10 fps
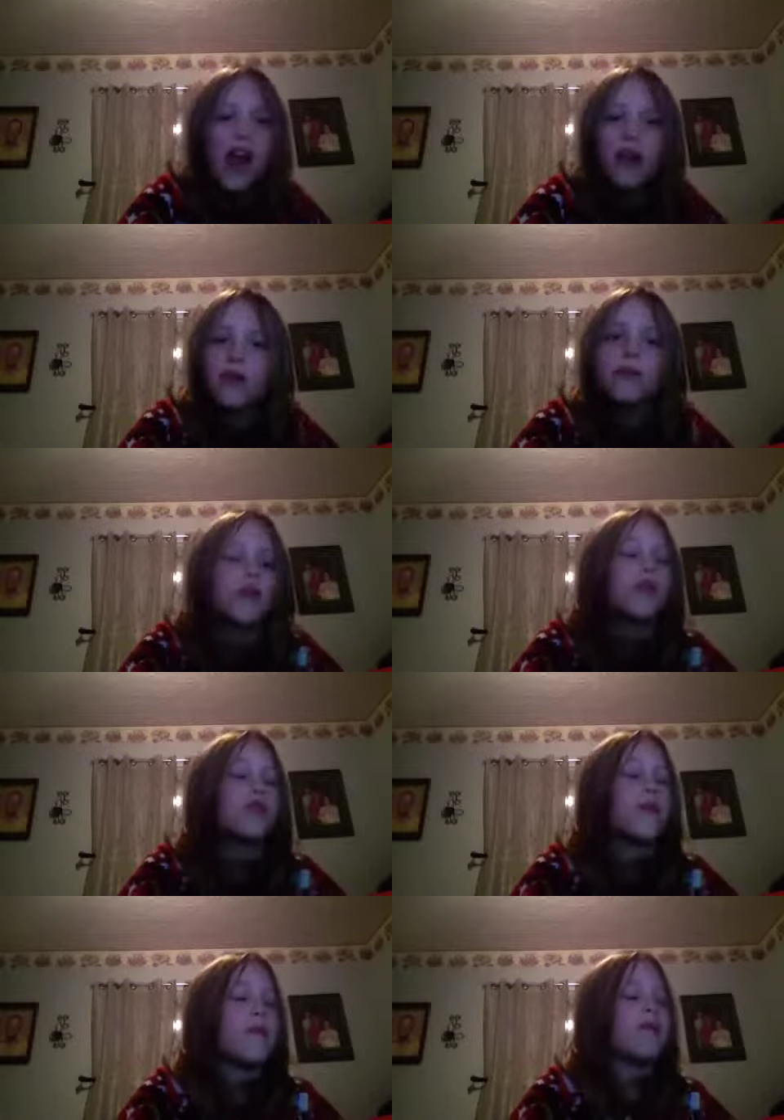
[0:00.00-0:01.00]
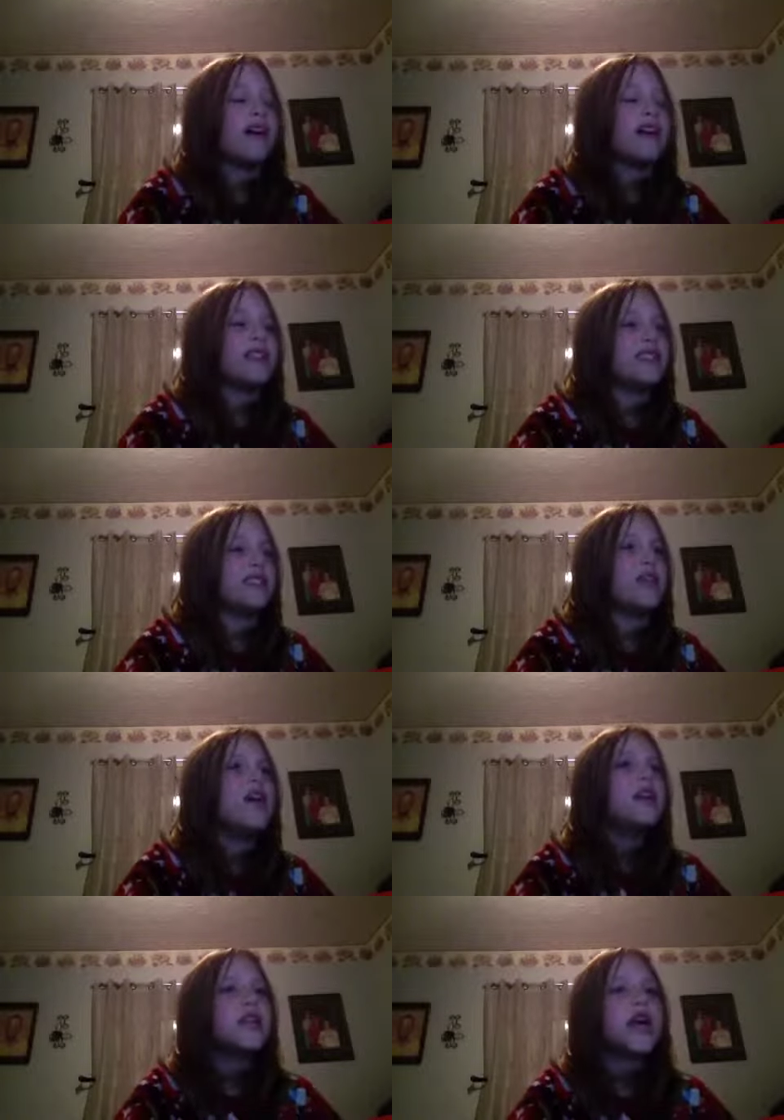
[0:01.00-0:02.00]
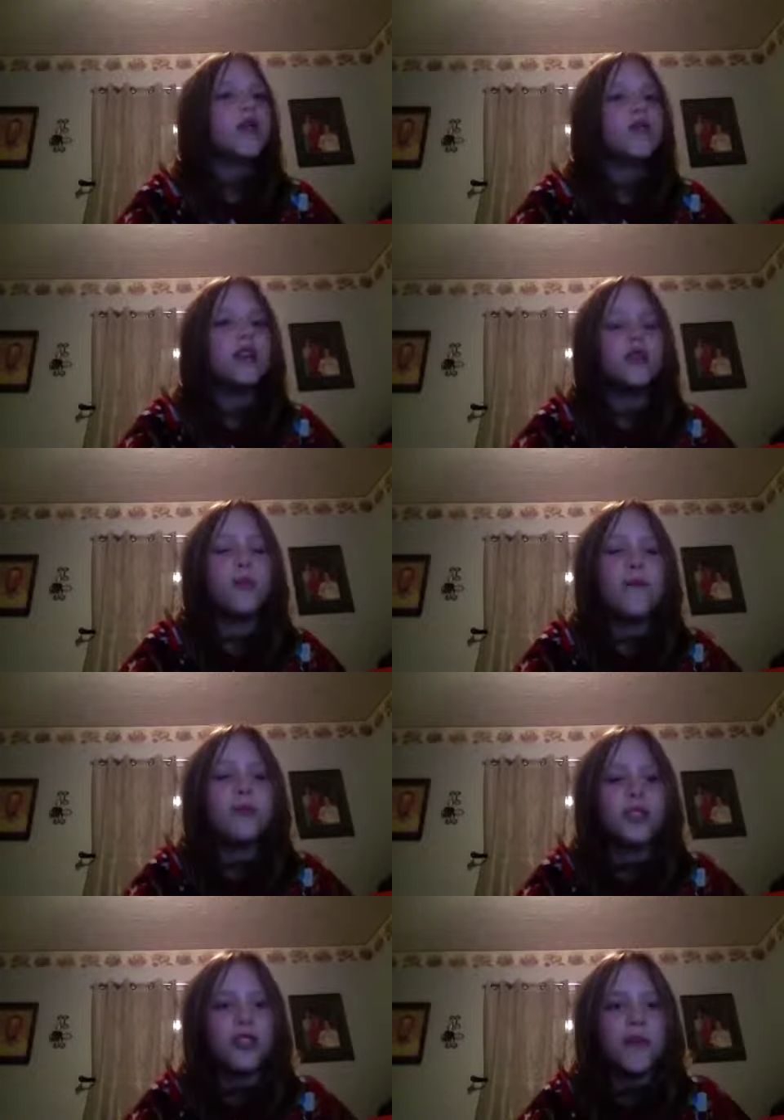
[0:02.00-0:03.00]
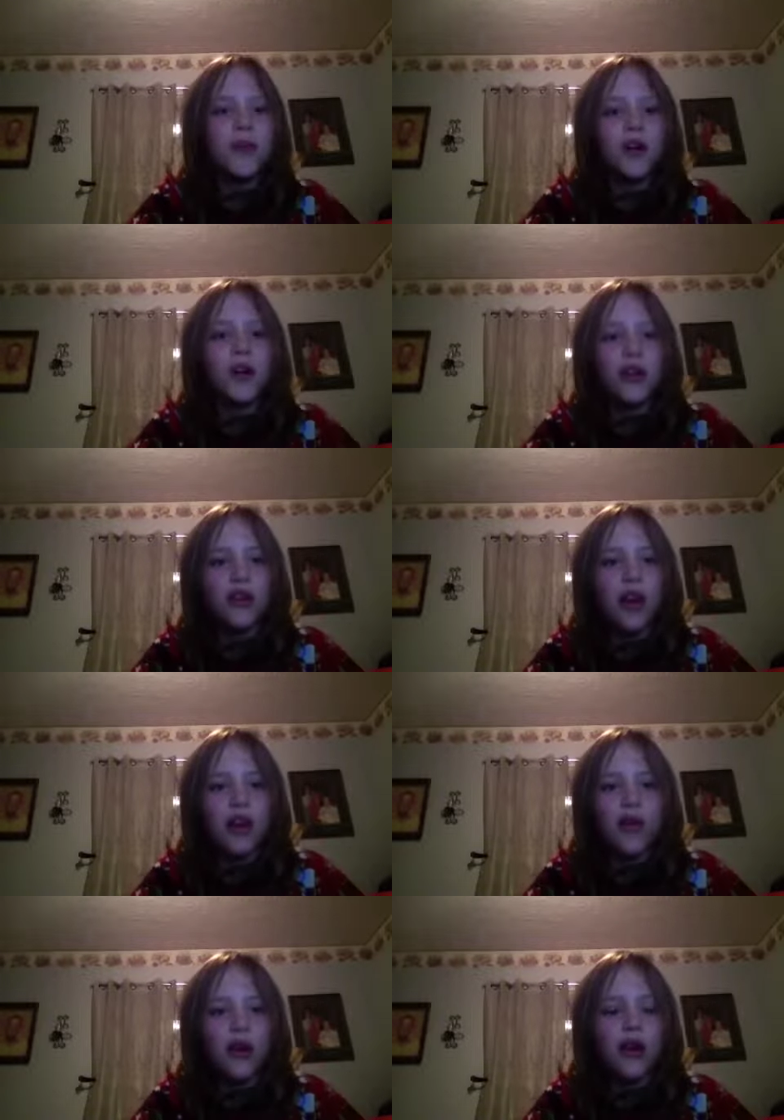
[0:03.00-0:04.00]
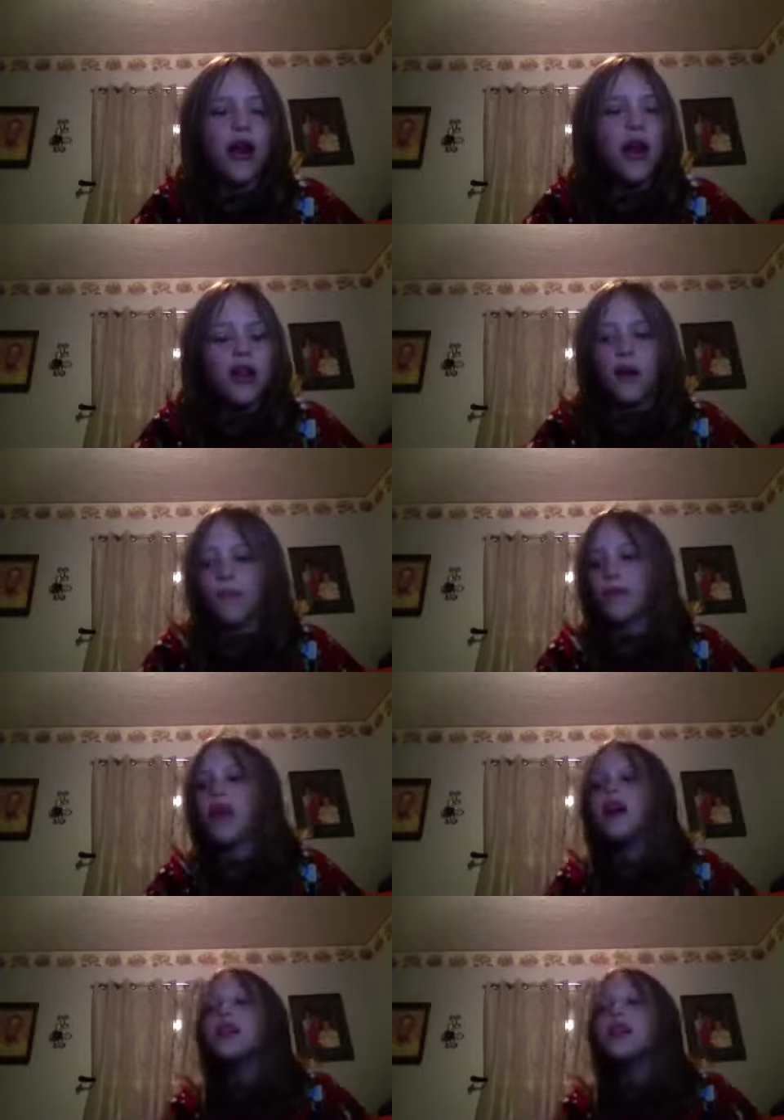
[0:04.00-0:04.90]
terrible creepy pasta. Not only do people ship her and Clockwork, um,